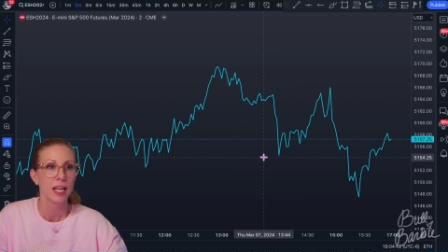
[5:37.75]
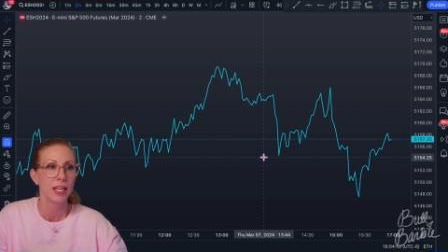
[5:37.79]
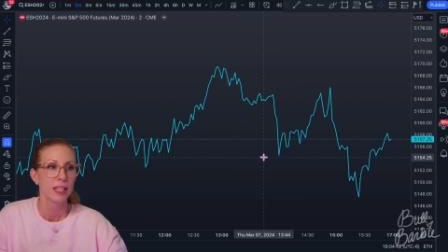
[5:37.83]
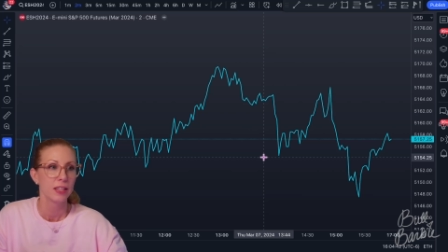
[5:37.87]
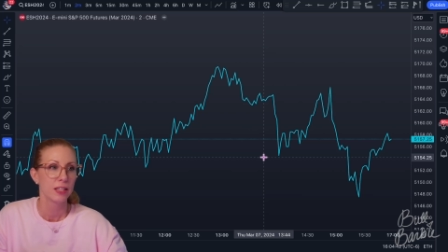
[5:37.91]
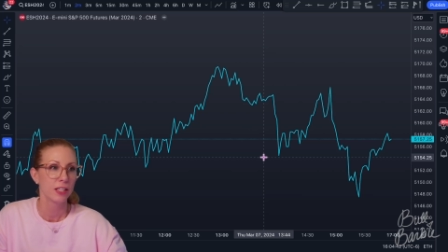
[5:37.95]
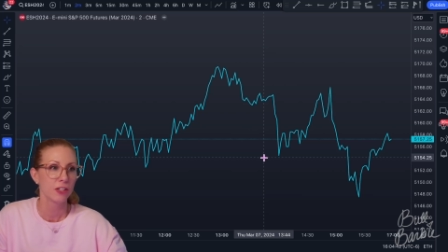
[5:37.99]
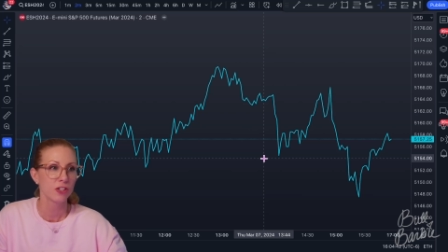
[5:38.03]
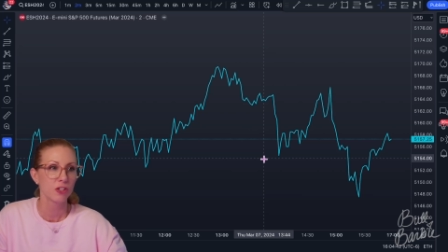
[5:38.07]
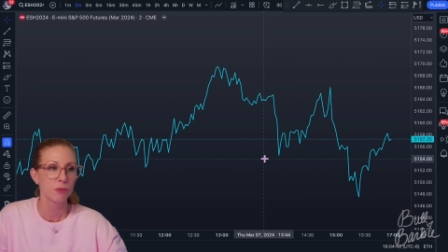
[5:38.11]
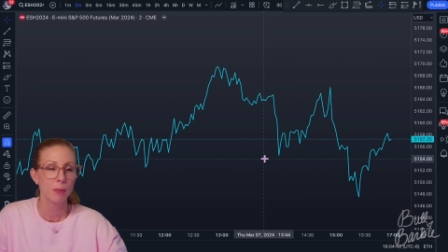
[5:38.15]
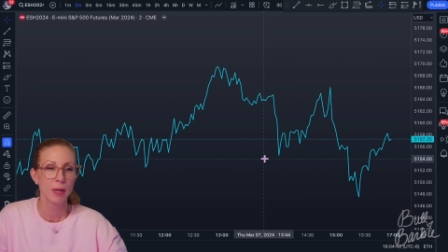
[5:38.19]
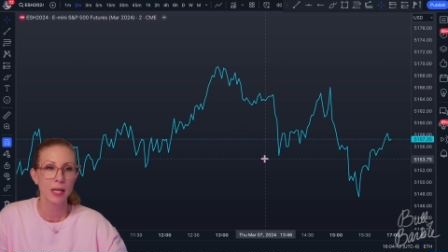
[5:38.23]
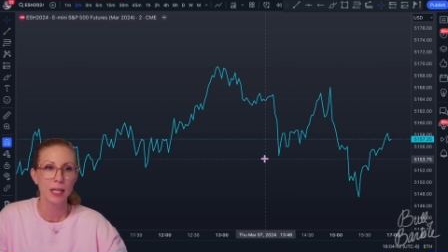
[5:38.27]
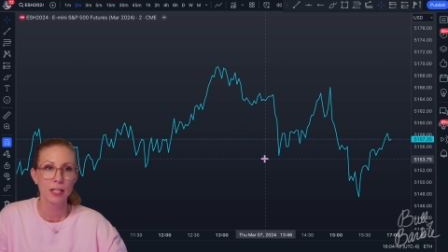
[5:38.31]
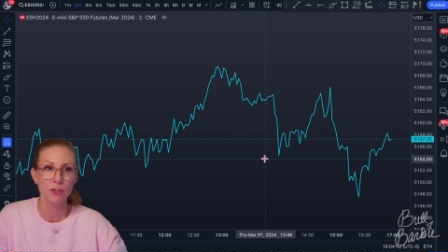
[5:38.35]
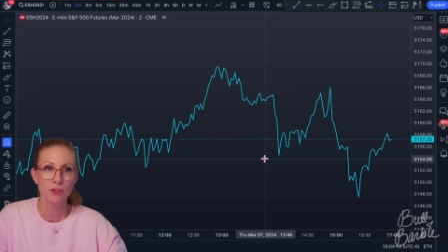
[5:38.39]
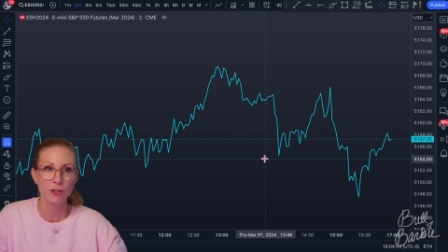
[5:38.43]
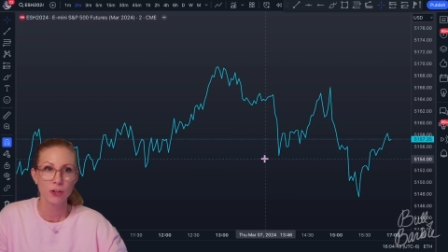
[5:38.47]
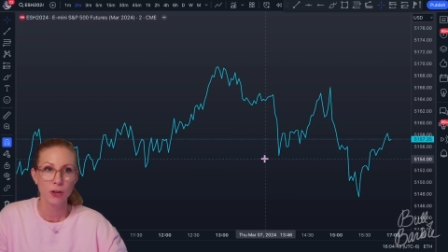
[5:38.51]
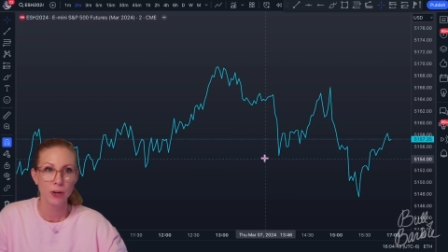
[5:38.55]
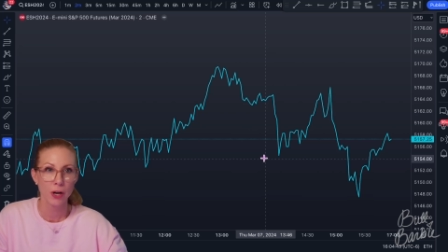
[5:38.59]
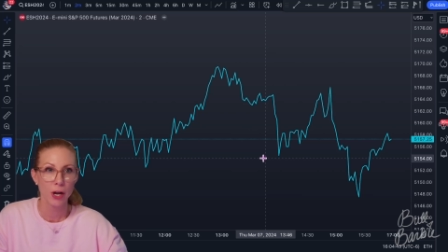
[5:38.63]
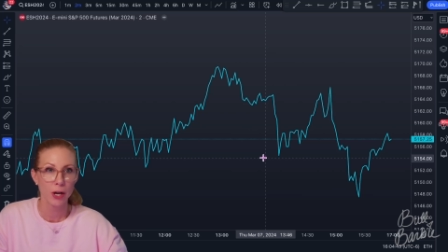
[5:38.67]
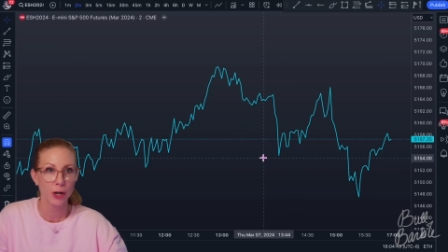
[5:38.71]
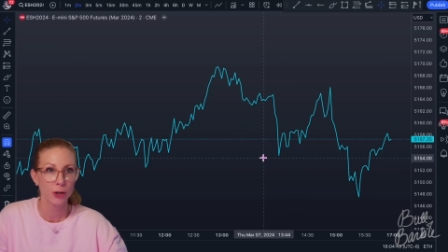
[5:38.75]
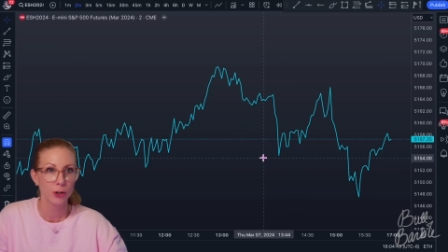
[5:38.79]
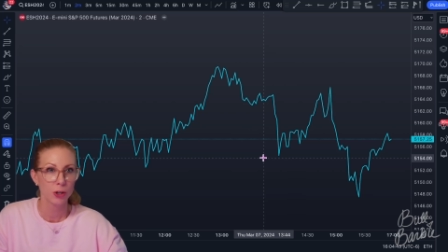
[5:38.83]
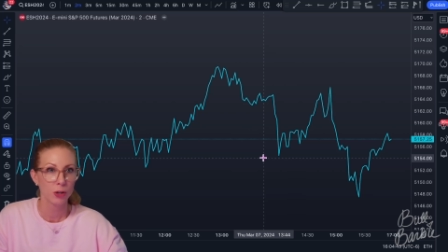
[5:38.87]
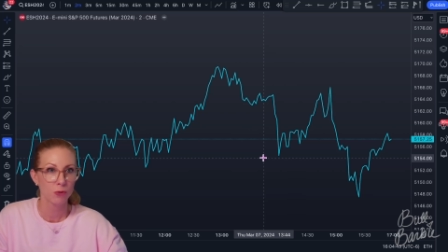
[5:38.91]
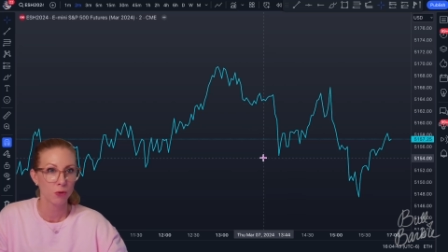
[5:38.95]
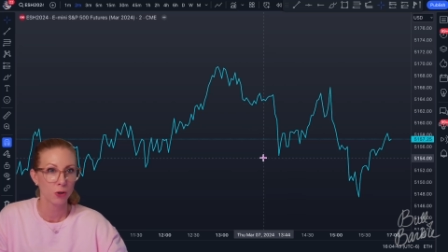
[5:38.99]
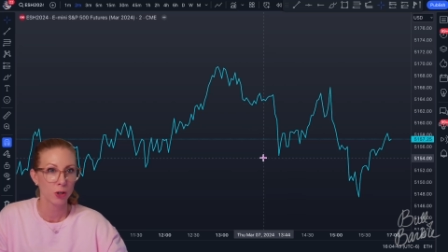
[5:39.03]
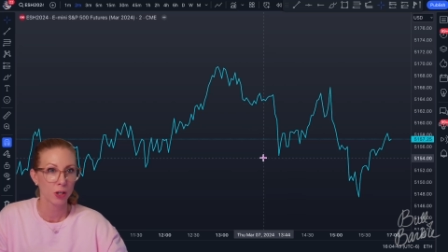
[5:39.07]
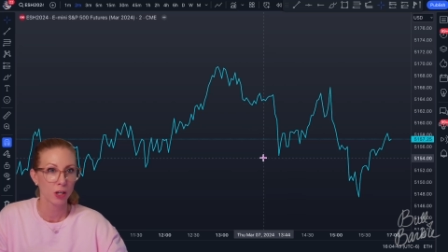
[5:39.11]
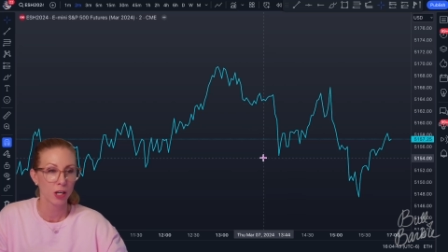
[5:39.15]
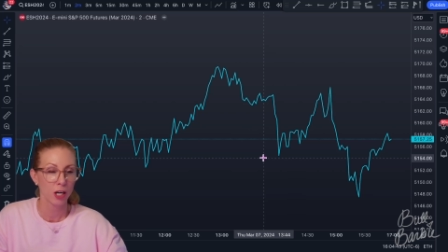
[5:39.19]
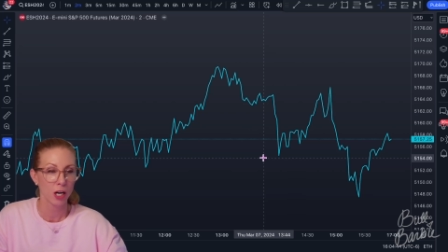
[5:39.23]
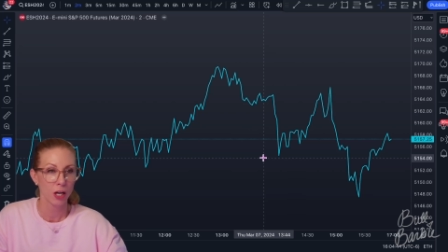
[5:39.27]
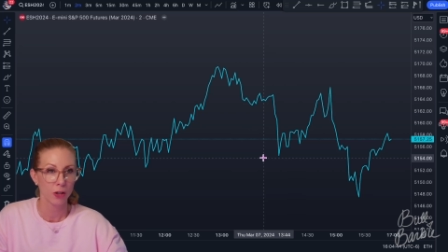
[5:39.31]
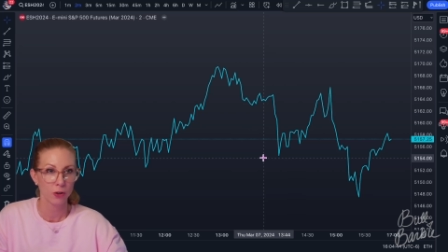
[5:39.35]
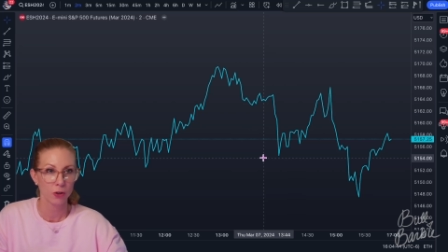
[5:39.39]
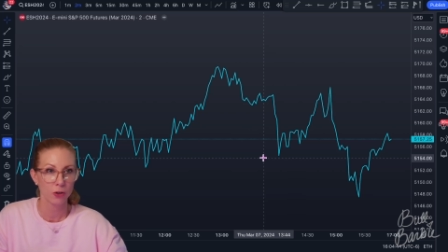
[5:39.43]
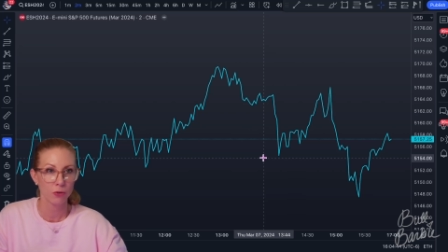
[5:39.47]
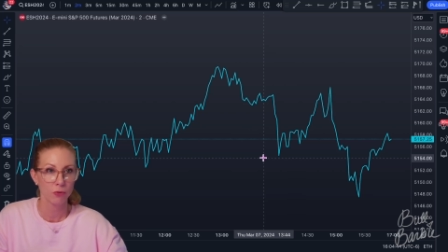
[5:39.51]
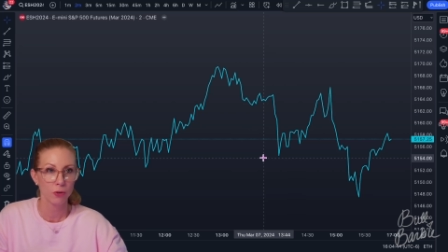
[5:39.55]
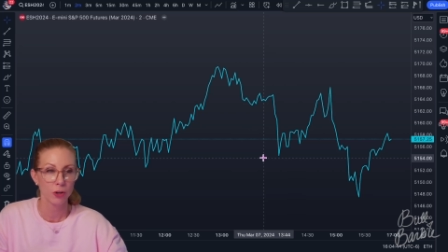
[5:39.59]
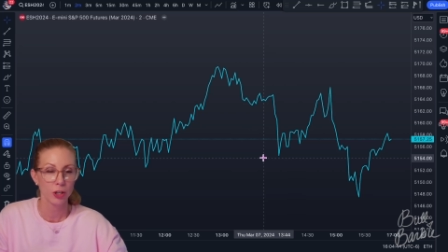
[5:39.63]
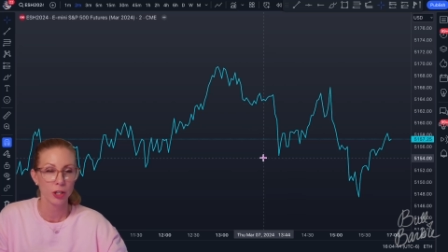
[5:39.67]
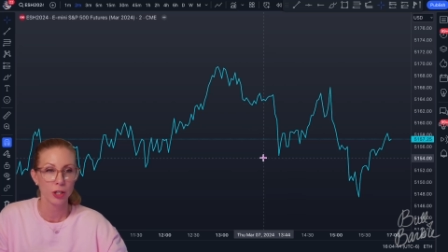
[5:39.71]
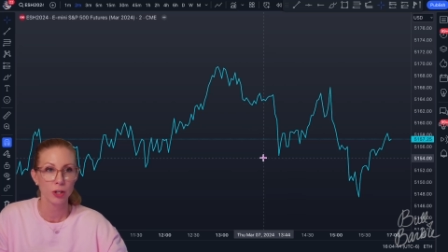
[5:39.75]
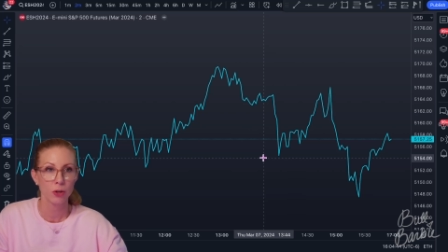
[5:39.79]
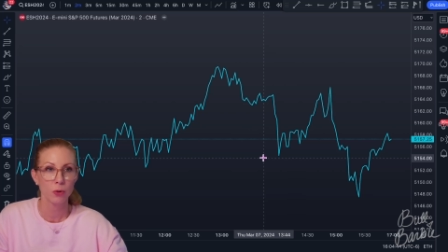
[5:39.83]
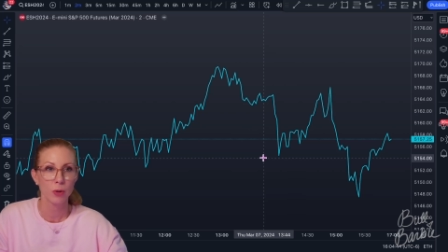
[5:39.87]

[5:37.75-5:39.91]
This might start out a different color for you.